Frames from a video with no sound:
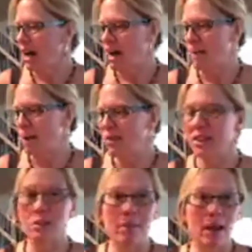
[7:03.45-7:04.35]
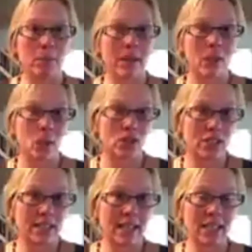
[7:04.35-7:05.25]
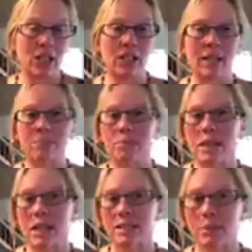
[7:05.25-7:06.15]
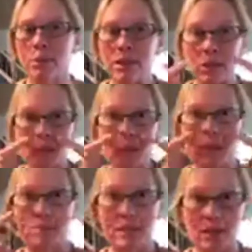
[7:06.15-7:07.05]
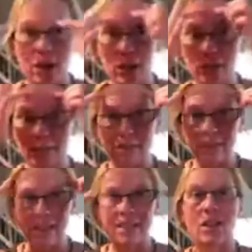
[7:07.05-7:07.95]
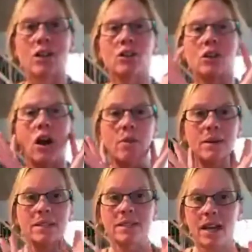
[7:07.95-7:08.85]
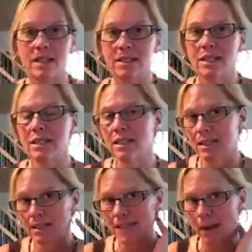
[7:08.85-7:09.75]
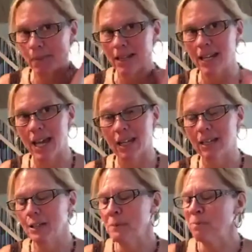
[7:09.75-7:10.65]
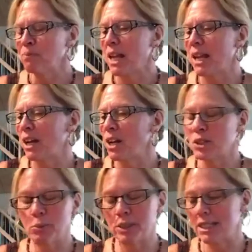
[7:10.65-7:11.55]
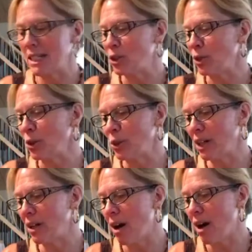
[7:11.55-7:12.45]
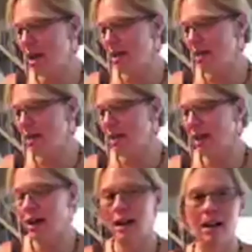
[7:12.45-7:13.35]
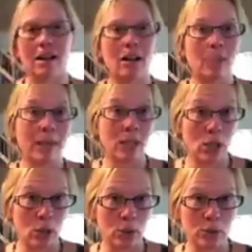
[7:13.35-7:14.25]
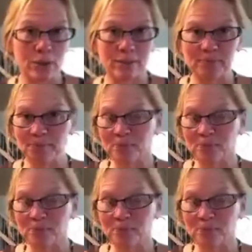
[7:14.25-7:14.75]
Um, I think the mountain man wishes that he couldn't, because I put eucalyptus all over my face, all on my sinuses and down my neck. And I also put tea tree oil on, uh, on my nose.